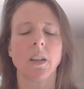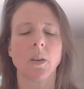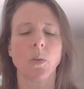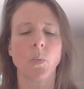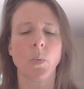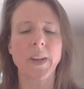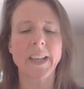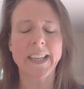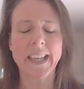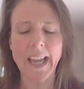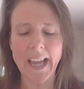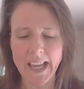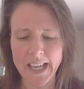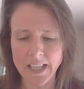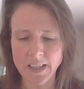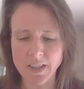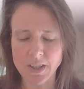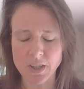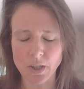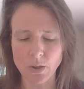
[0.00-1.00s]
we get
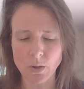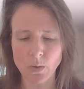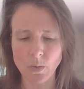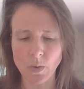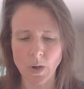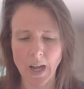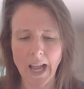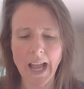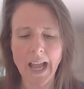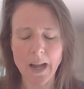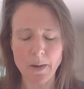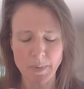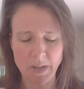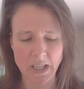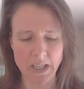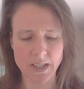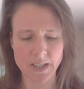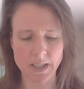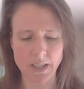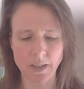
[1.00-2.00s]
into
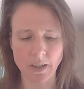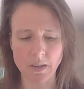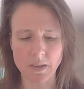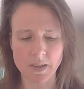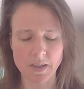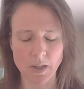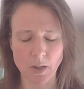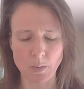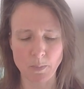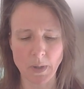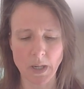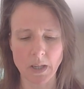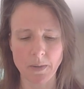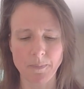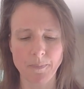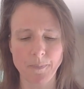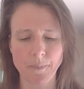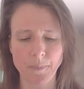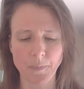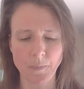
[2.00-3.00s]
habits in our soma,
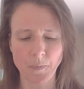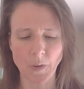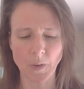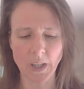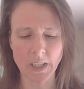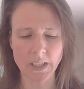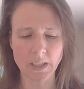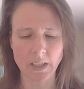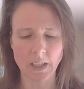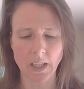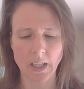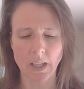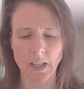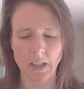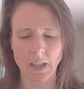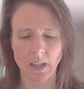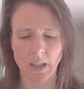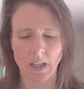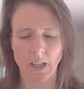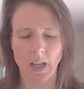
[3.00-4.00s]
right?
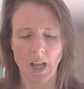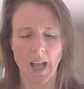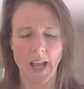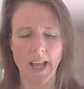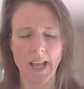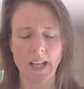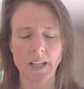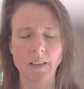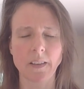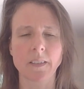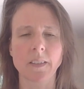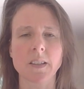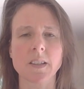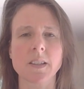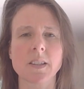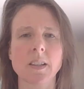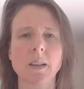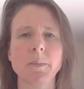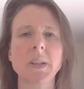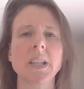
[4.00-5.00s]
And
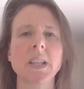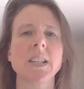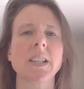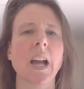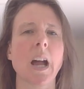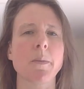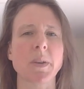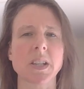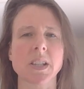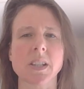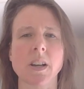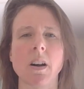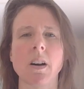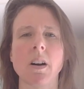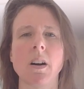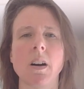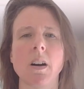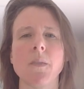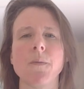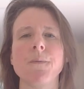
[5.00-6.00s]
some of these habits
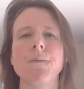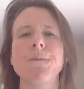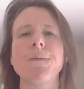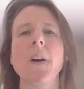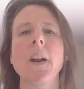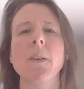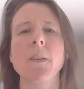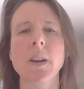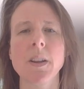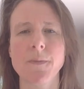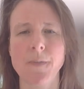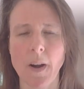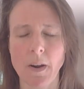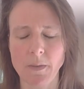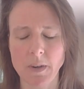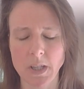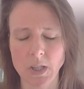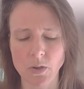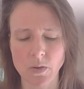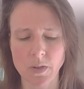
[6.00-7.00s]
are very,
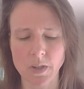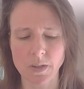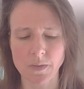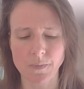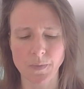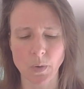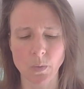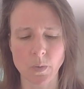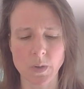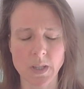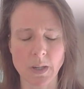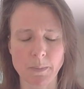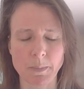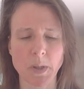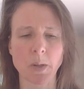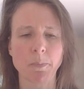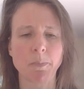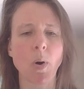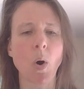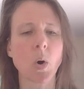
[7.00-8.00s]
very useful. Some of
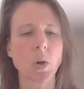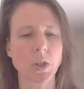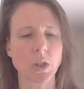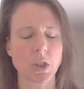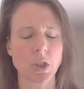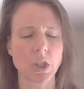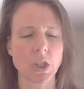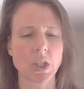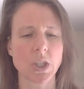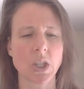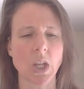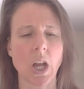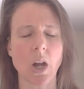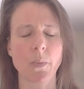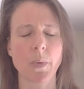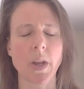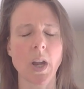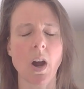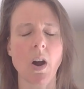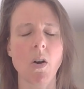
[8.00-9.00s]
the postures that
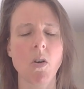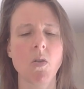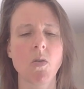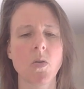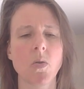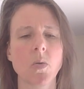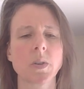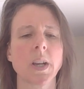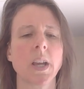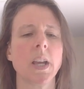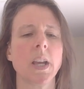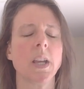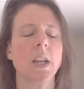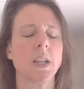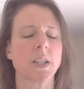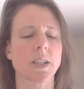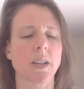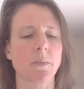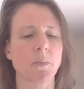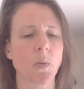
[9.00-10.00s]
we hold,
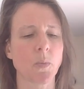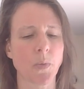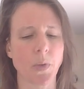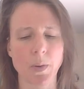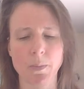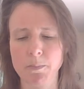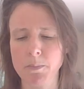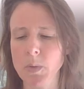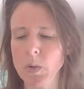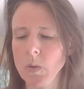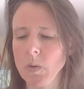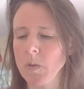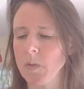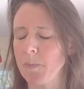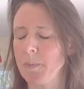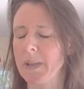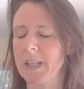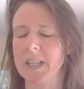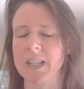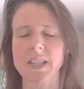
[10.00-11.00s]
some of the
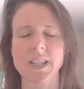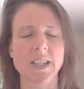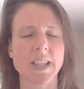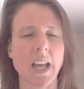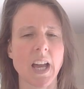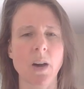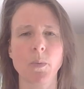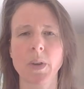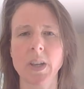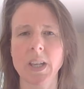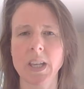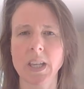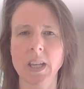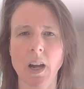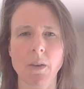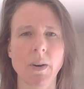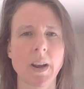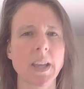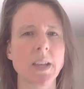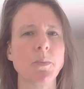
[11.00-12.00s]
movements that we
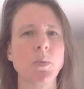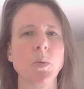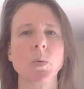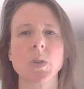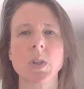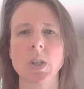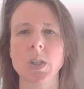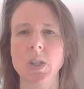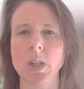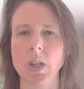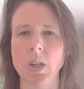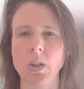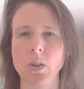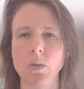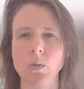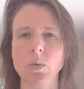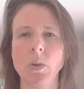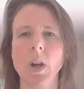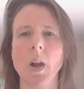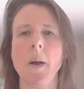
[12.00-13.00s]
are able to
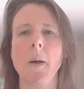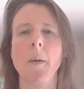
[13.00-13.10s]
do.